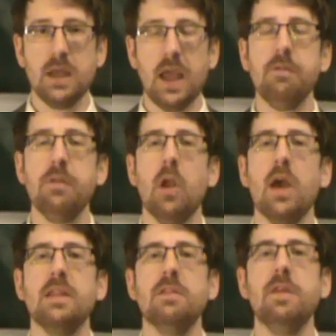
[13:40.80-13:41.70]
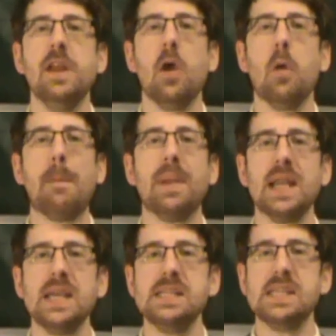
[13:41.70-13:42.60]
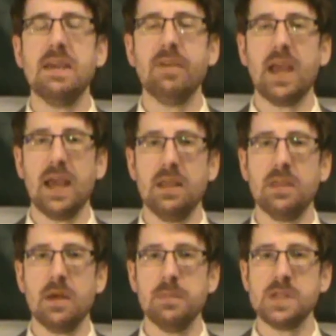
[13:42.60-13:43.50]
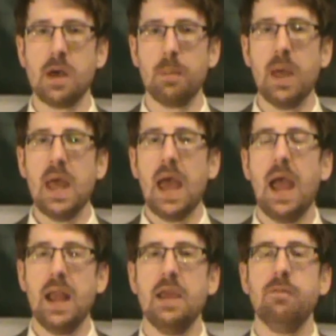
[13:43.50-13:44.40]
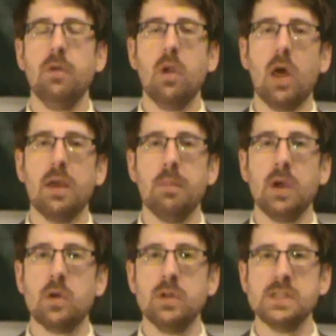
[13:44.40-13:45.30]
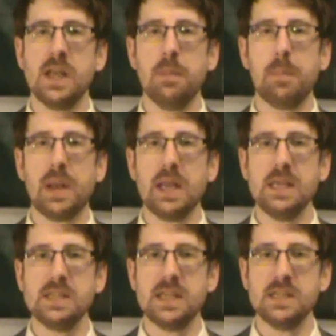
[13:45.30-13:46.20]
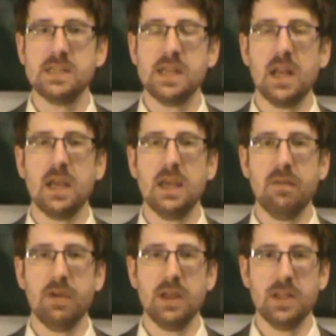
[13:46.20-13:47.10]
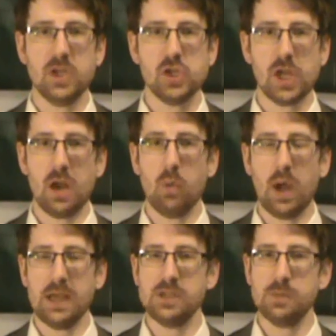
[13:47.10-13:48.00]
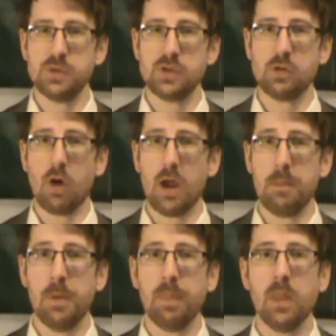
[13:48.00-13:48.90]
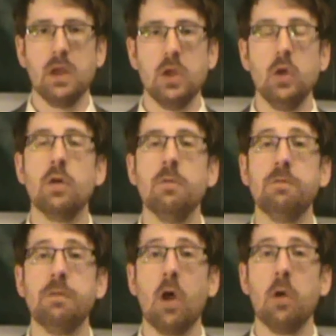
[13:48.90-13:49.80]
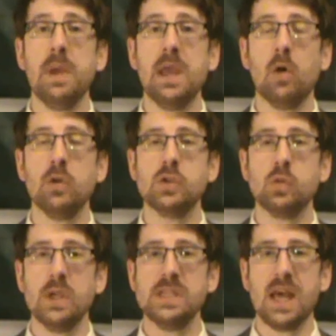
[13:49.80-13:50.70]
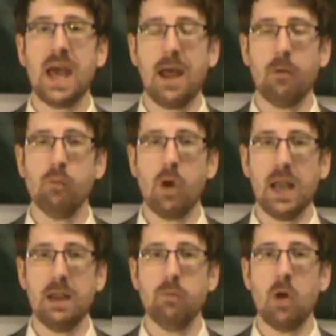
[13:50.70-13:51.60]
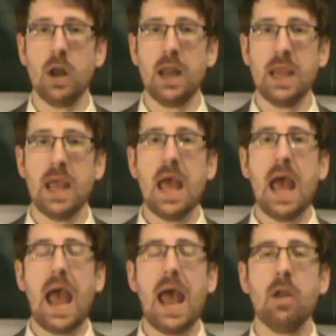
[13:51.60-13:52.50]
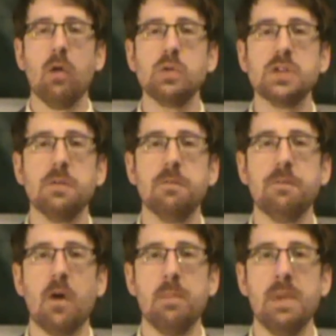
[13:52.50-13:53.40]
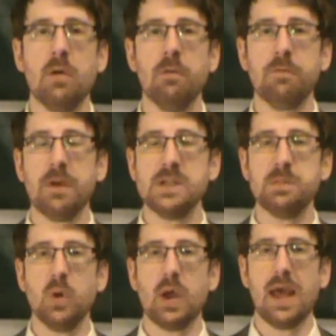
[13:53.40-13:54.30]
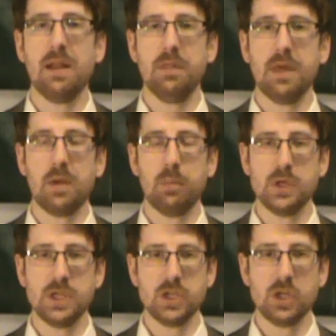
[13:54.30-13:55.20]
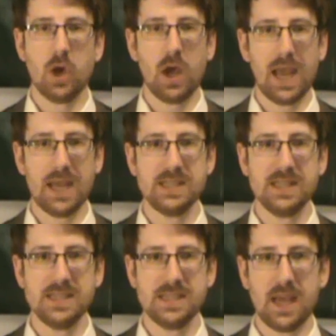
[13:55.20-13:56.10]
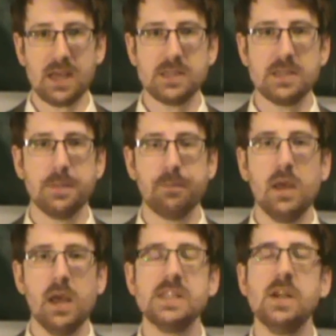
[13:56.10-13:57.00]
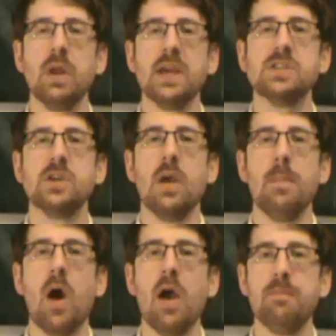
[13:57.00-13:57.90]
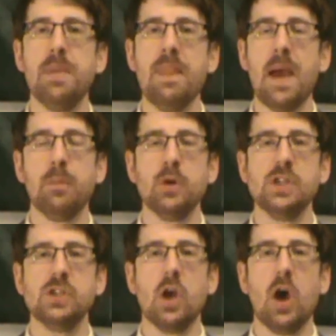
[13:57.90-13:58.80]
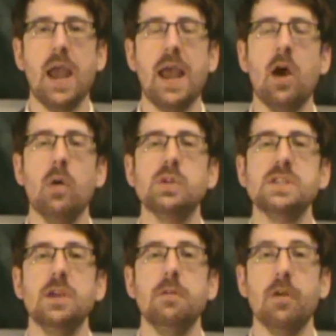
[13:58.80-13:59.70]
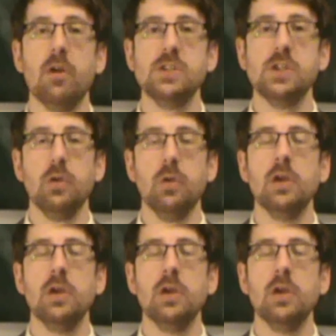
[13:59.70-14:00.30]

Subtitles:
If you like this video, please give it a thumbs up. And if you like my content, please consider giving the channel a subscribe. You can follow me on Twitter at RightlyWrongly, and also find me on Facebook at ThatBritishGuy86. Till next time, I've been That British Guy, and I will see you very soon.